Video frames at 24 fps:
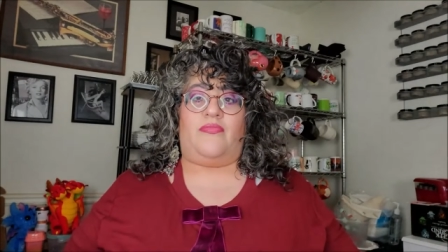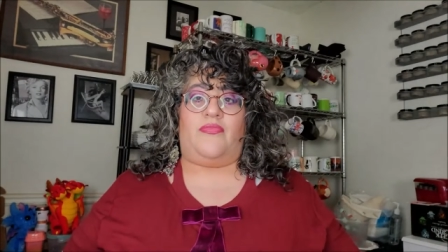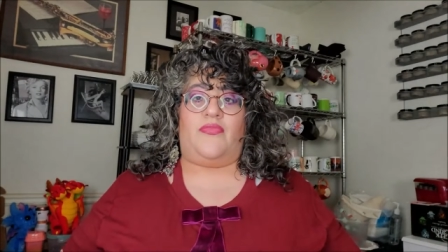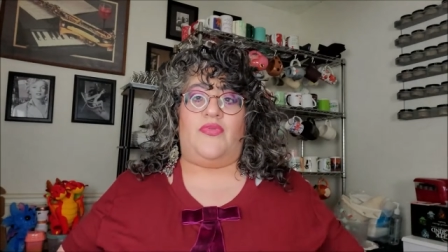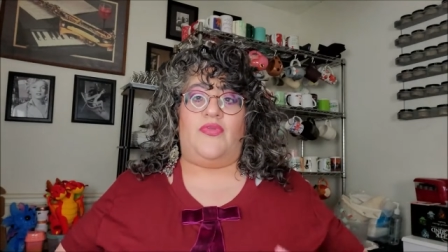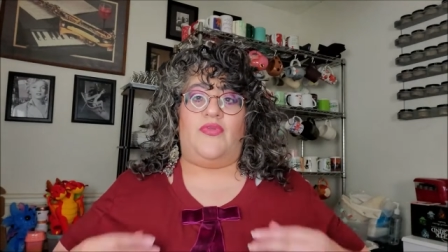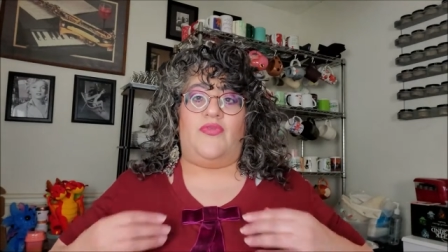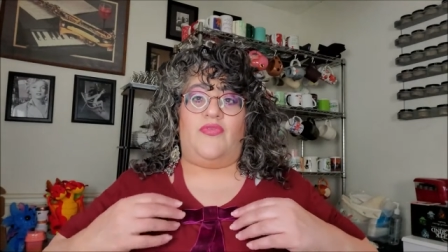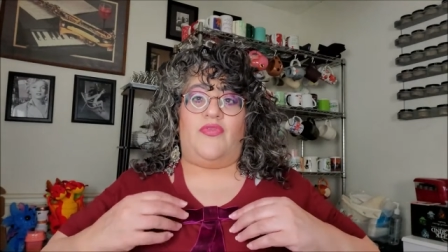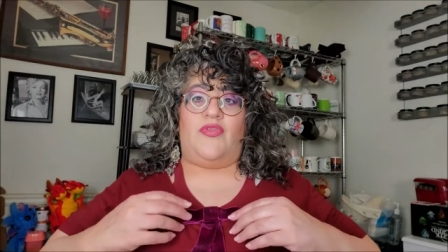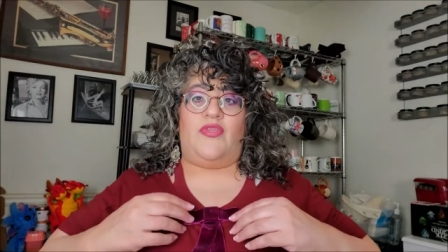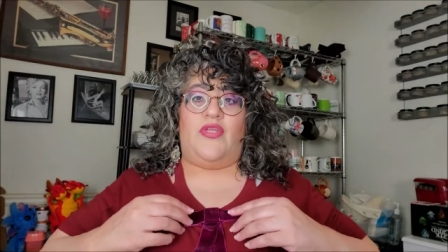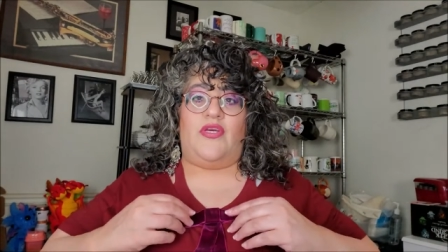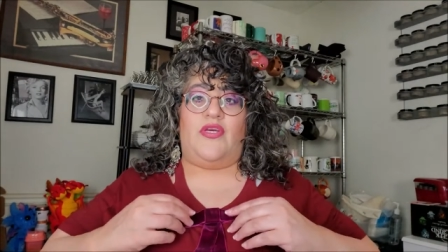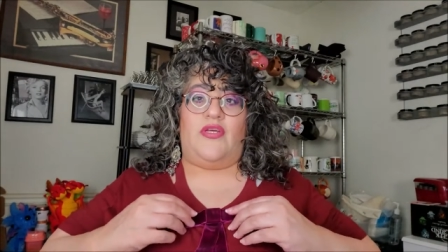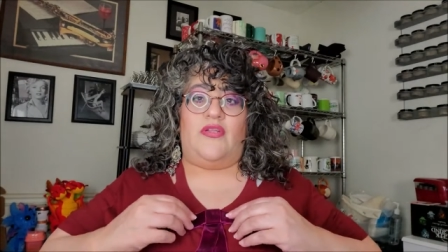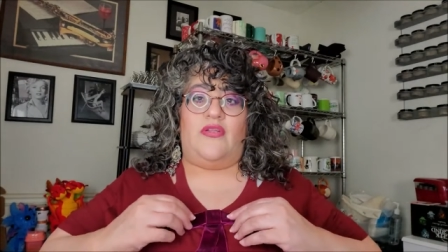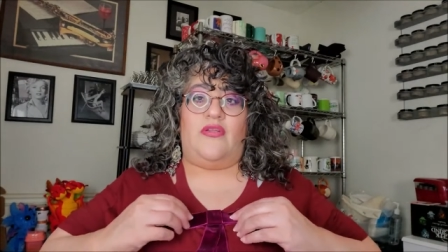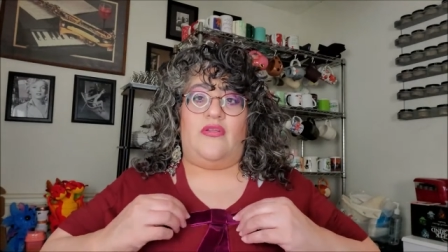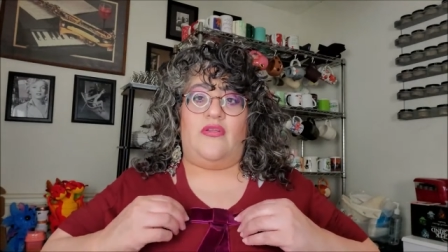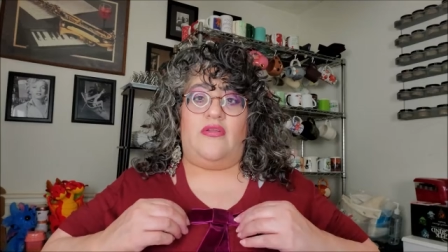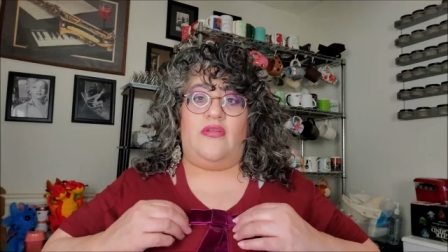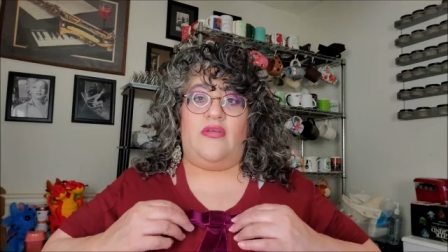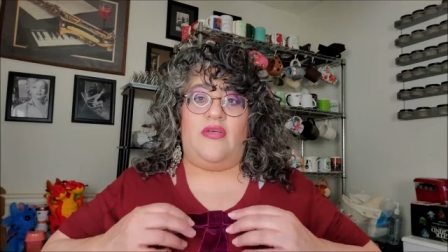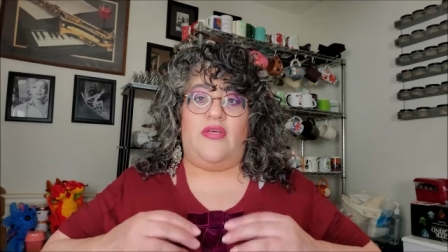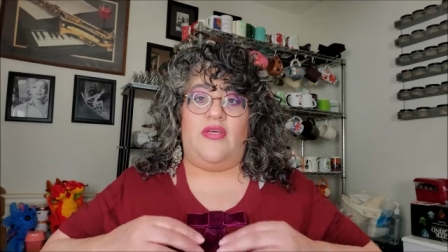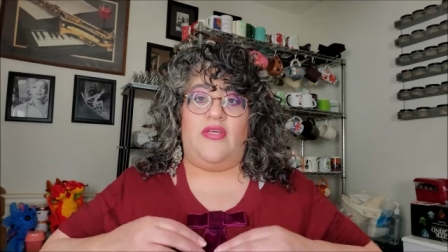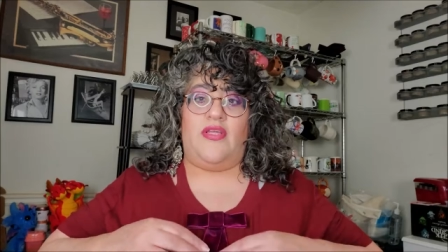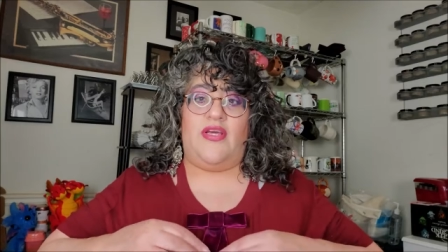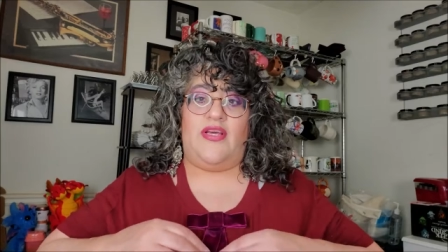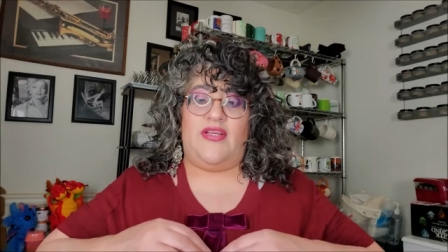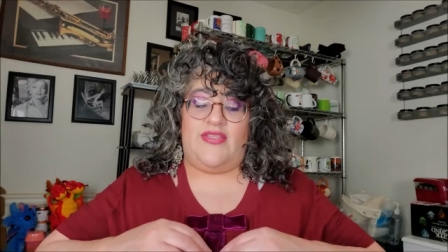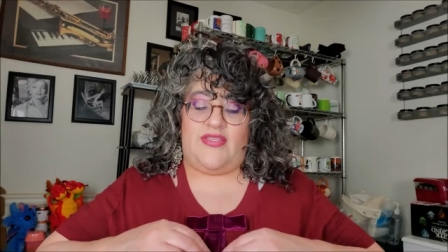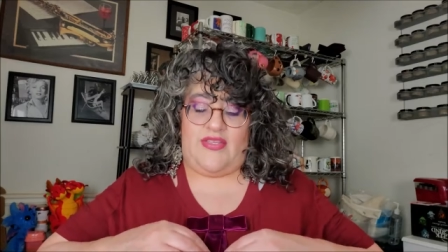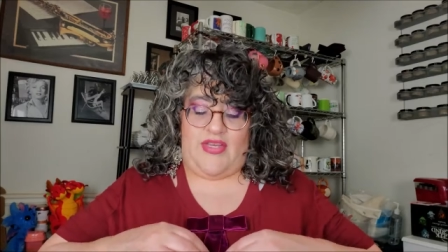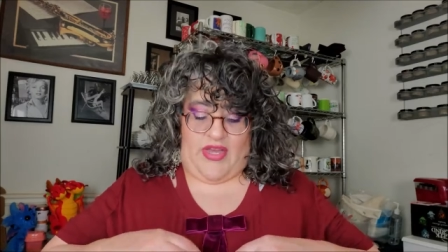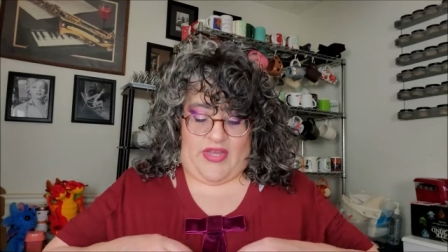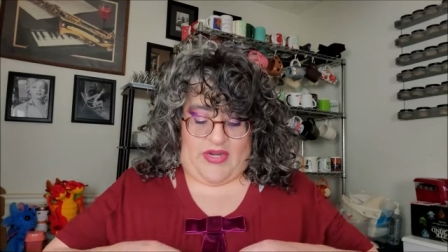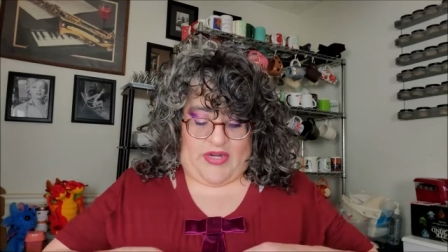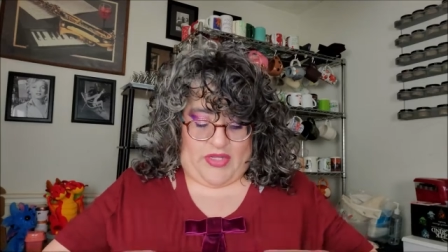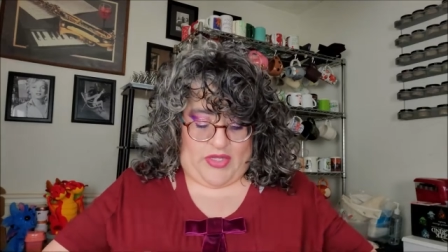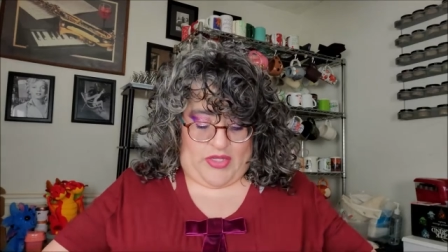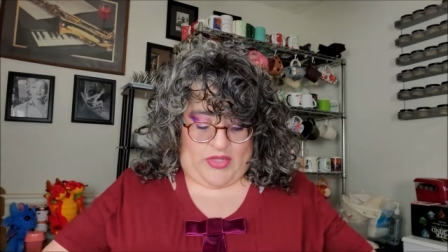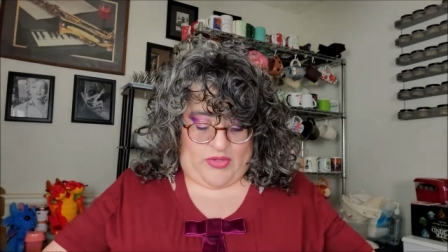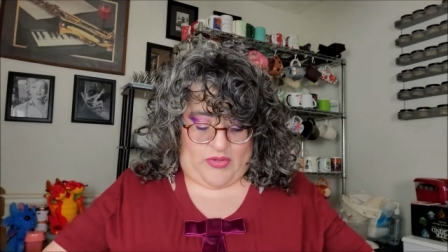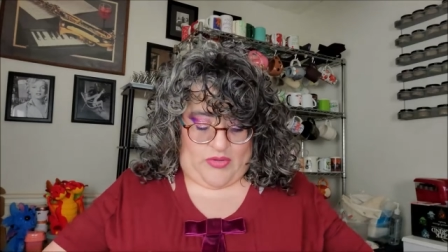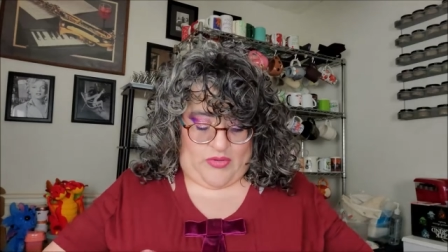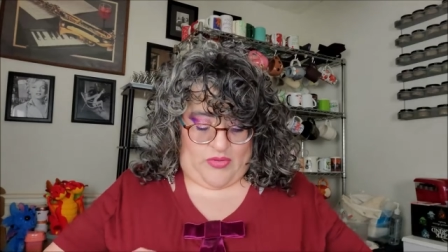Can you see that? That's kind of
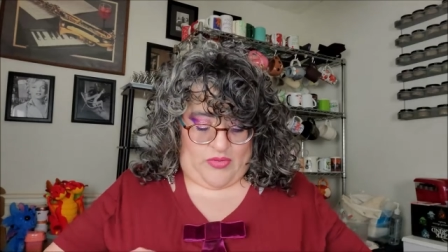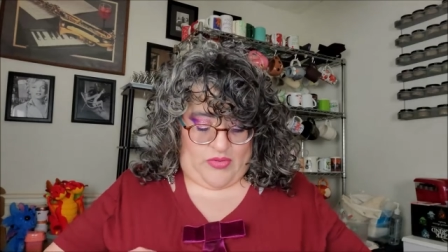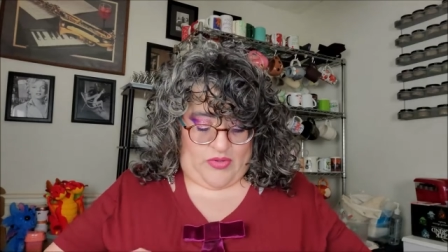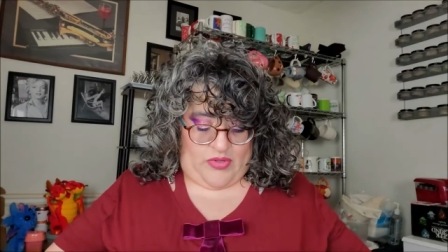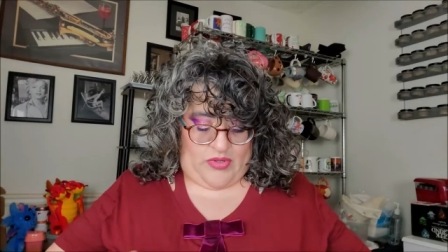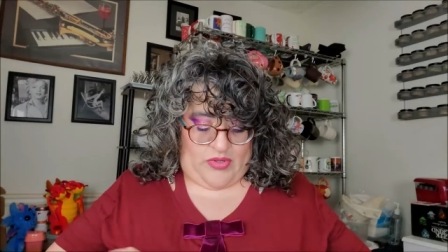cute.